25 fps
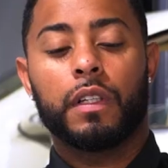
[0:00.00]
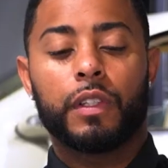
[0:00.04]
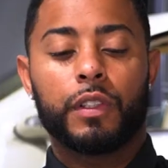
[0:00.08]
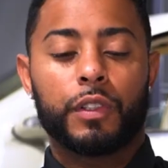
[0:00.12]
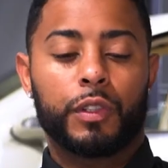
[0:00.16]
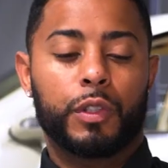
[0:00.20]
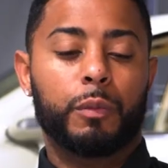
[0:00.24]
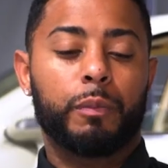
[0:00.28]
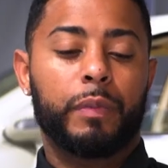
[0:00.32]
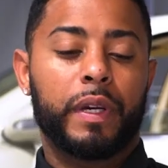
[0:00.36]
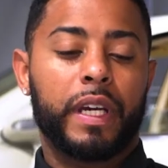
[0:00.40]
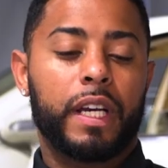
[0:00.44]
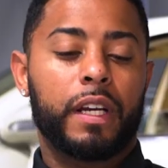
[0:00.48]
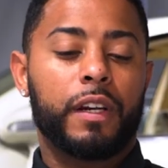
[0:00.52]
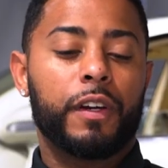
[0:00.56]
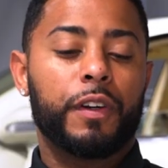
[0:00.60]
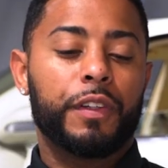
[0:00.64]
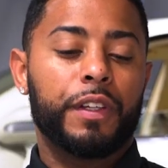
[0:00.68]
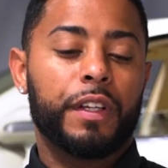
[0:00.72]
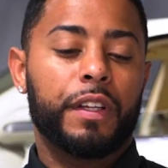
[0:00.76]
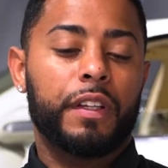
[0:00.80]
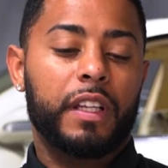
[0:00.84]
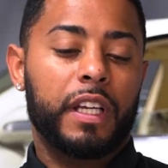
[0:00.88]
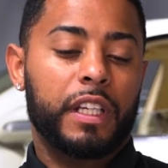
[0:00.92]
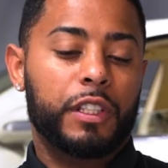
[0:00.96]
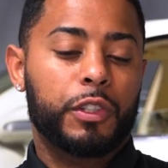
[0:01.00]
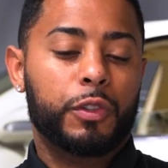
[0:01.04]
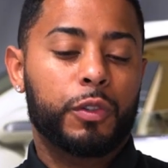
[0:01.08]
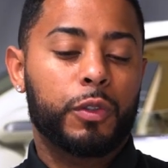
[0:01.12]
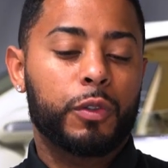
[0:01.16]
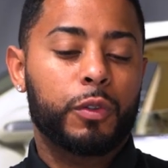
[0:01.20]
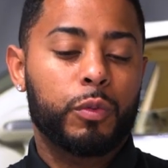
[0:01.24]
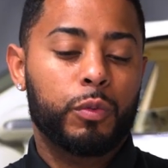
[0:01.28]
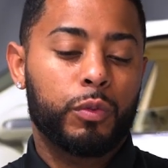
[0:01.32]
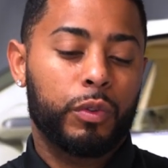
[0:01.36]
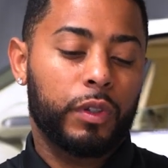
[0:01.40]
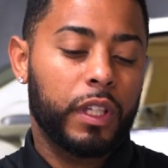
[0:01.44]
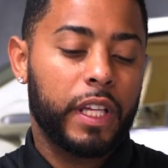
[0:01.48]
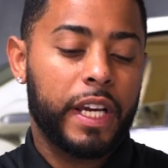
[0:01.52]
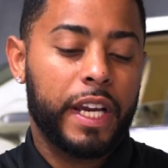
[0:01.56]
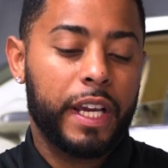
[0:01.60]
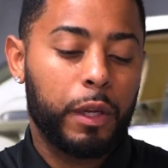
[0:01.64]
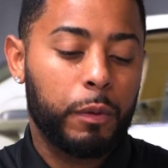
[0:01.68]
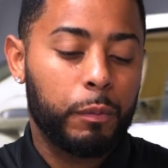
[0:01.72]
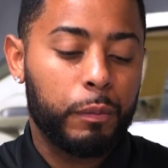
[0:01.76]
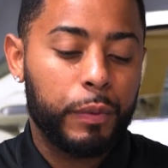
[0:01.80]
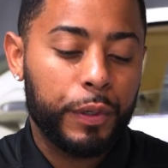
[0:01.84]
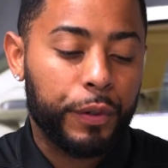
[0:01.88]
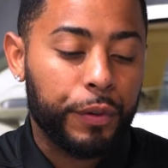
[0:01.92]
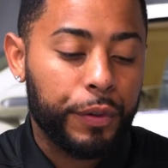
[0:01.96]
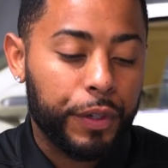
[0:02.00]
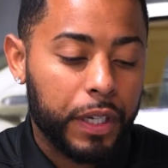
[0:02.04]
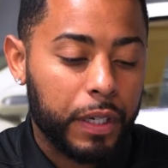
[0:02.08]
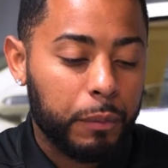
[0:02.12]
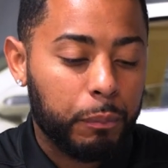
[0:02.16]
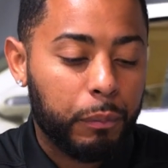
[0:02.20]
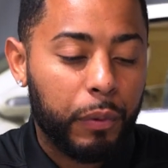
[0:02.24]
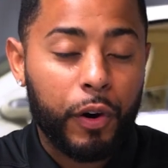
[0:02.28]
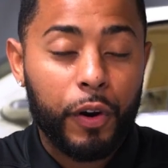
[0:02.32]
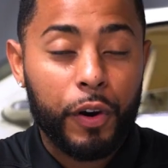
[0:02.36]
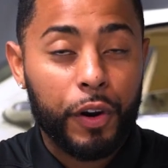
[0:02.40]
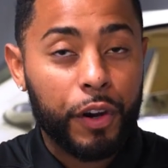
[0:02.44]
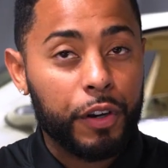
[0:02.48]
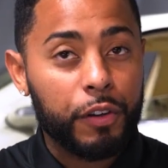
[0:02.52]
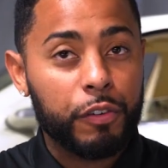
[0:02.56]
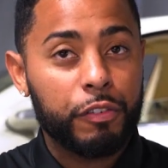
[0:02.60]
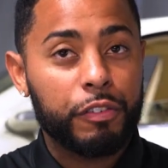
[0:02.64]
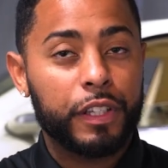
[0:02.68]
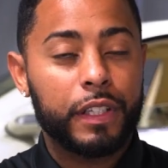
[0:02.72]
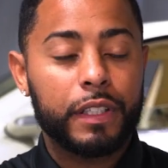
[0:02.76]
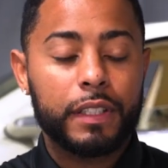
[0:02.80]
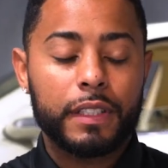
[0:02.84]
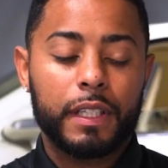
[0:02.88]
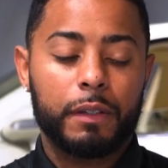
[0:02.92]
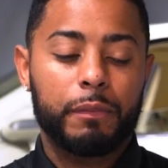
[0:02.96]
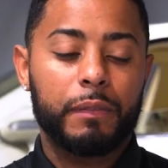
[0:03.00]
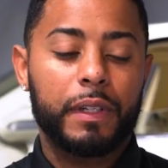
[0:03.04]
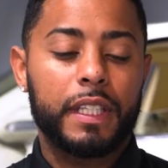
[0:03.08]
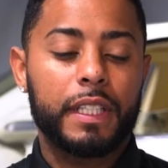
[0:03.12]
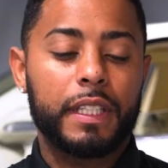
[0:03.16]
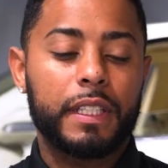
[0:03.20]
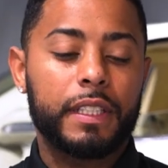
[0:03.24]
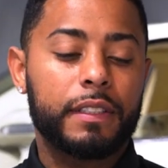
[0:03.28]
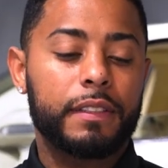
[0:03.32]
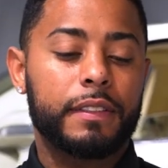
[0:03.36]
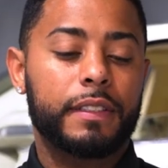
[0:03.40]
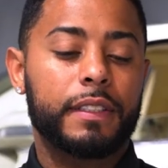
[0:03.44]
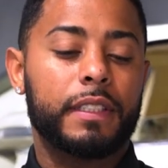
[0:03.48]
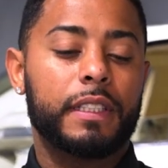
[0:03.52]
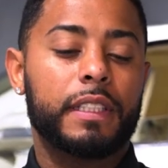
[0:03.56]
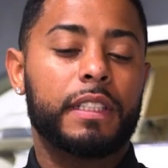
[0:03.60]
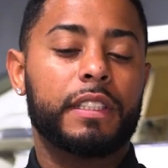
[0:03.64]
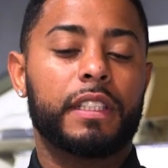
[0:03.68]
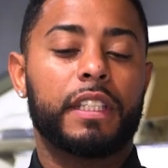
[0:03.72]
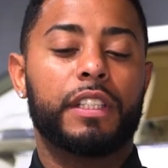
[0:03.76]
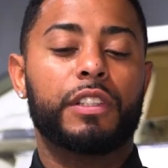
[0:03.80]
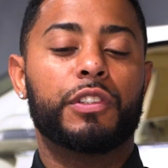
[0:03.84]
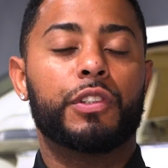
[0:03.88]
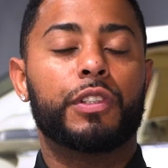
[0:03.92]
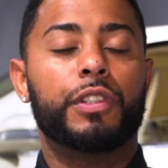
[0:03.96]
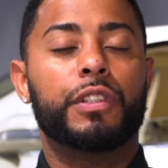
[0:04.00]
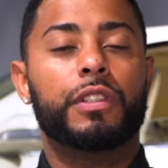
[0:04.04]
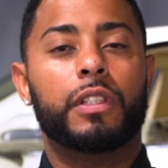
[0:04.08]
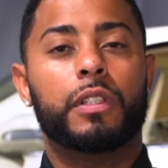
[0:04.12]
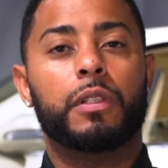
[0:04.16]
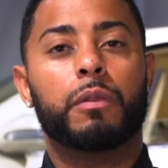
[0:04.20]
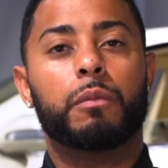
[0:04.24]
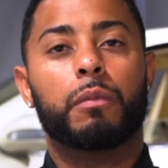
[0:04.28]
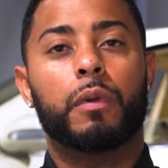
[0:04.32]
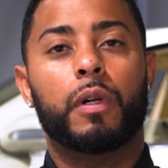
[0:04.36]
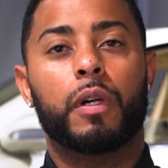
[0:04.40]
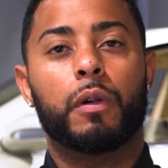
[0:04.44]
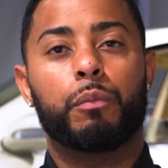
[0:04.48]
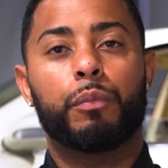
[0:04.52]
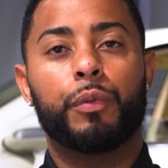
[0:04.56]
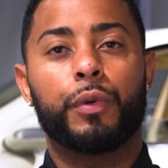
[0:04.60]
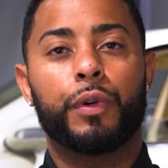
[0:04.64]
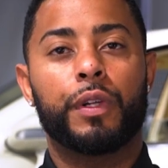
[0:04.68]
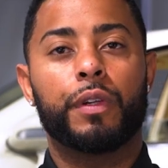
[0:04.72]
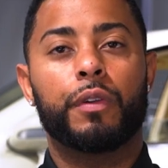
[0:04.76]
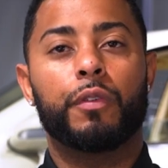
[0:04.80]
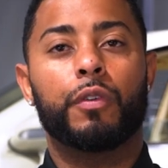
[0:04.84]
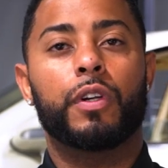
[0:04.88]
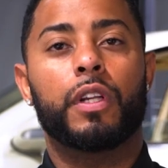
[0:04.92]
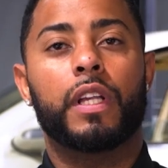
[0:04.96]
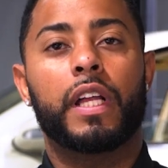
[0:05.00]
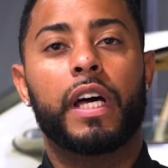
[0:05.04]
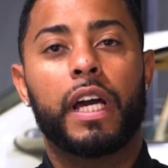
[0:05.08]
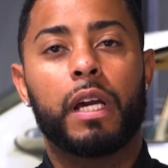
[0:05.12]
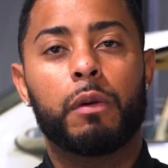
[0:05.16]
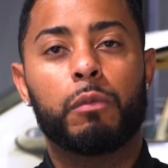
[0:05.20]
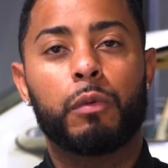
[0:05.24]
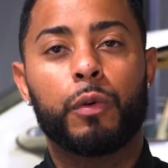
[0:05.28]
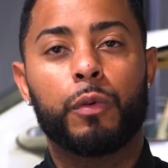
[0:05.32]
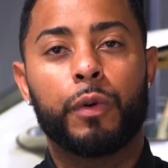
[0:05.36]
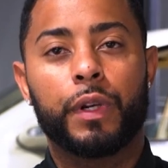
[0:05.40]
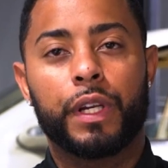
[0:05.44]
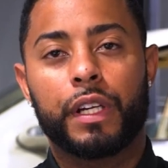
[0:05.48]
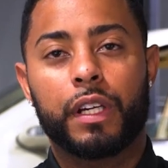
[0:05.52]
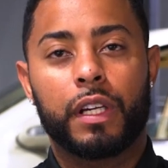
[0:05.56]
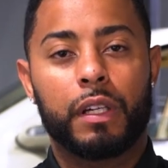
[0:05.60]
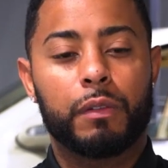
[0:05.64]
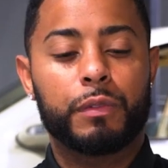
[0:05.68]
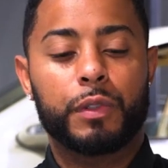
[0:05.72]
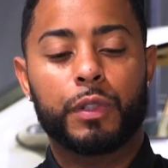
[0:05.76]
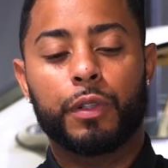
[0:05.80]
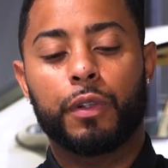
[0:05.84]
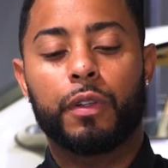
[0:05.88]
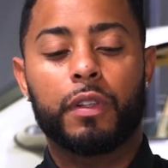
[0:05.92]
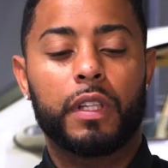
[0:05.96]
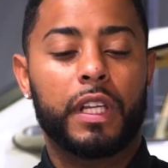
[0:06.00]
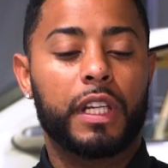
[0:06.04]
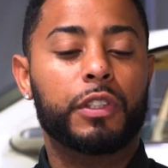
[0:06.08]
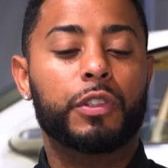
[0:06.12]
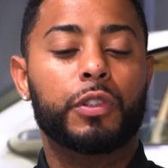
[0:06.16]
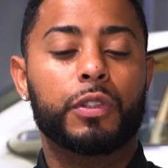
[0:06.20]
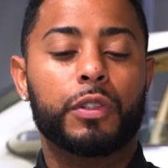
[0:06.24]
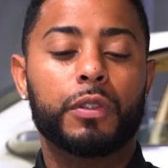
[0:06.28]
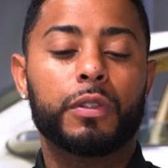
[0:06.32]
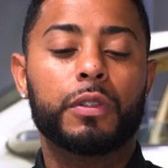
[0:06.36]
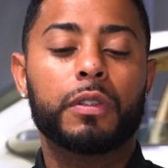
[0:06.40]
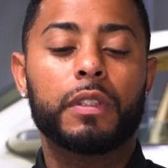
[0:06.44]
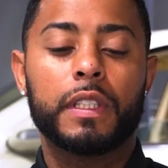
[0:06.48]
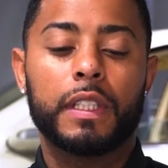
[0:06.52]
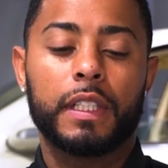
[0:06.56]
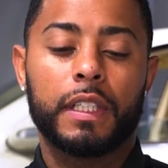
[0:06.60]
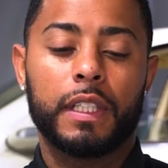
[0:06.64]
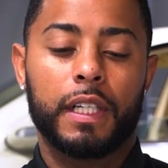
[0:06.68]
So back on the electrical reliability part of it, I mean, these engines are pretty reliable when it comes to electrical.